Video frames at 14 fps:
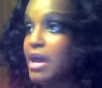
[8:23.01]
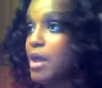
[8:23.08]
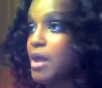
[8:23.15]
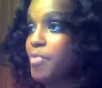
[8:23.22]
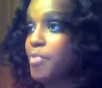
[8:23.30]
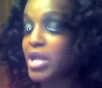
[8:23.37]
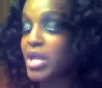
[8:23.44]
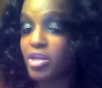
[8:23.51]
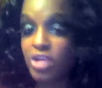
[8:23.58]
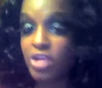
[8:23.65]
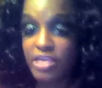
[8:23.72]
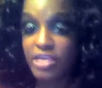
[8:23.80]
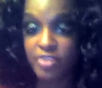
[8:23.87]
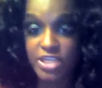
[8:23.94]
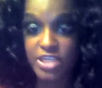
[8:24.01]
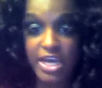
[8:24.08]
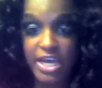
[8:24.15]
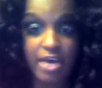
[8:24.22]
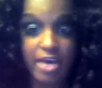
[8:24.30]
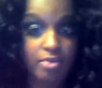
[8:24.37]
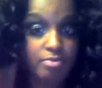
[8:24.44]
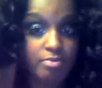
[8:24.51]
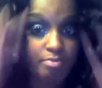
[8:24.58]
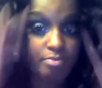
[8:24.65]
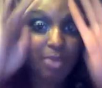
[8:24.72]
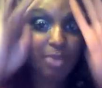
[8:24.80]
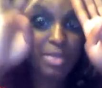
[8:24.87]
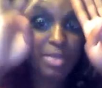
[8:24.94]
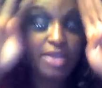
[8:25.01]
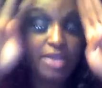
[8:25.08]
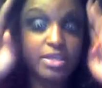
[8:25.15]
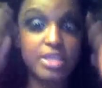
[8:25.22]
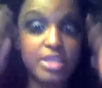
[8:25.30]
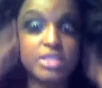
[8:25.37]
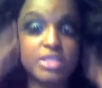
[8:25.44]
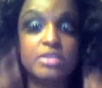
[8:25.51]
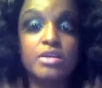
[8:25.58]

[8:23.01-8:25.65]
I'm probably going to leave her down, maybe like this